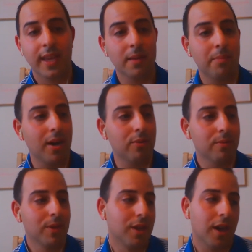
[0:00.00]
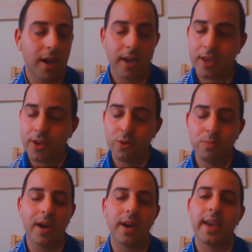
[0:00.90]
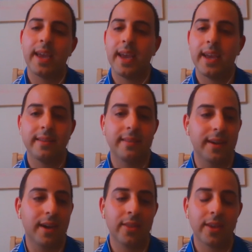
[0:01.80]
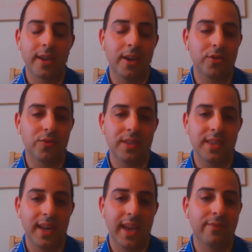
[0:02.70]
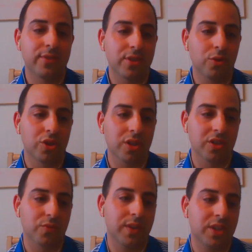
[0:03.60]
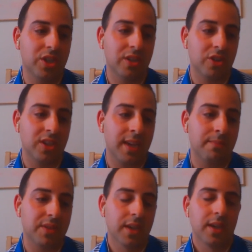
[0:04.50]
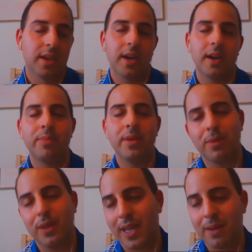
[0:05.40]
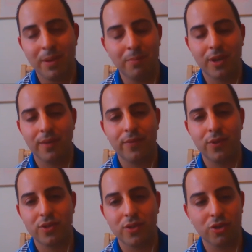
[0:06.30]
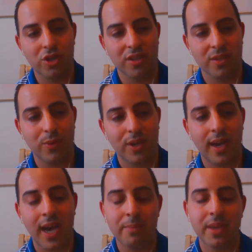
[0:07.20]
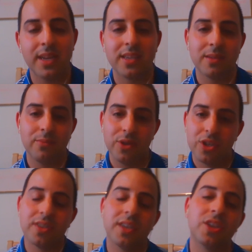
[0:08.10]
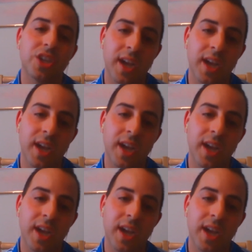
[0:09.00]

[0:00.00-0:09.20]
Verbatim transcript: think about uh, Cuba and uh, other countries that have socialist regimes. Uh, people, a lot of people confuse socialism with communism, which is in